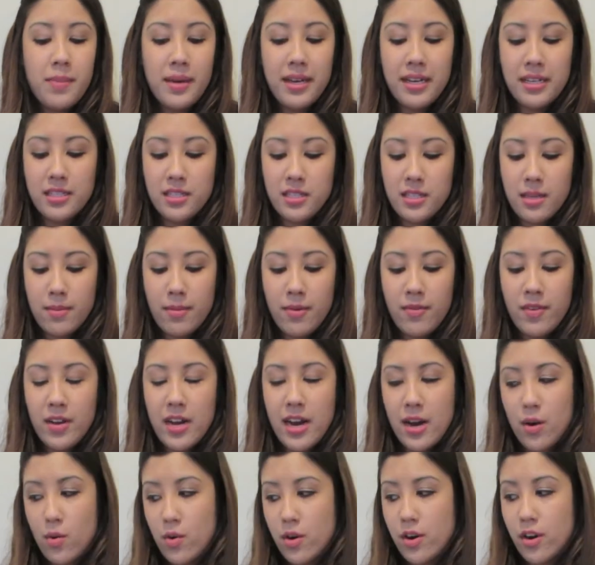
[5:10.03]
because some of it
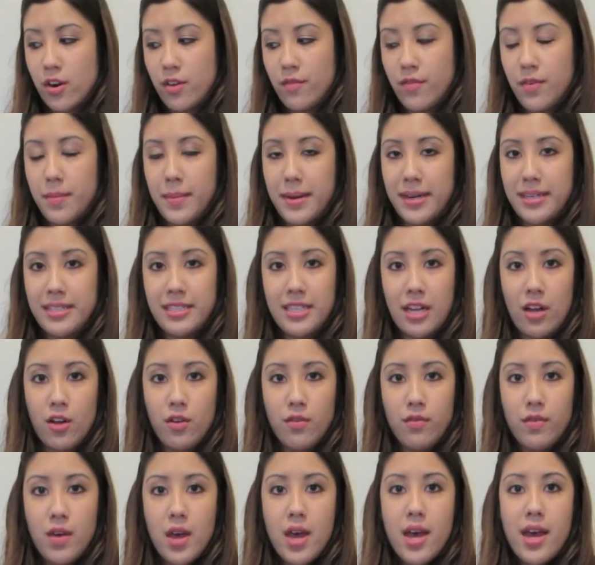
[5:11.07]
I ordered for
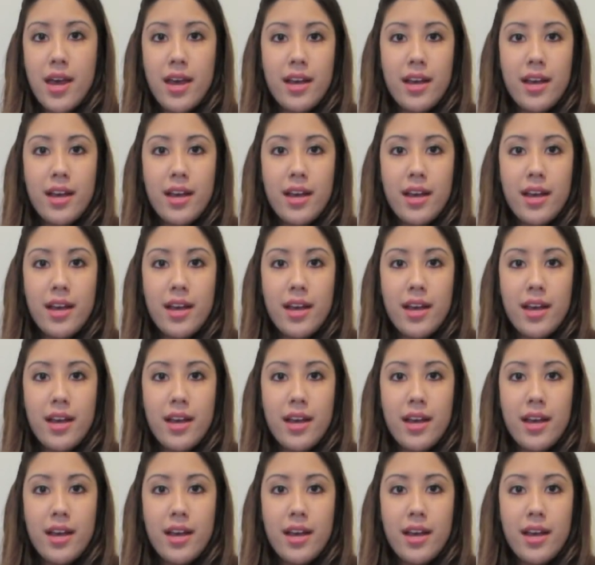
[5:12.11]
myself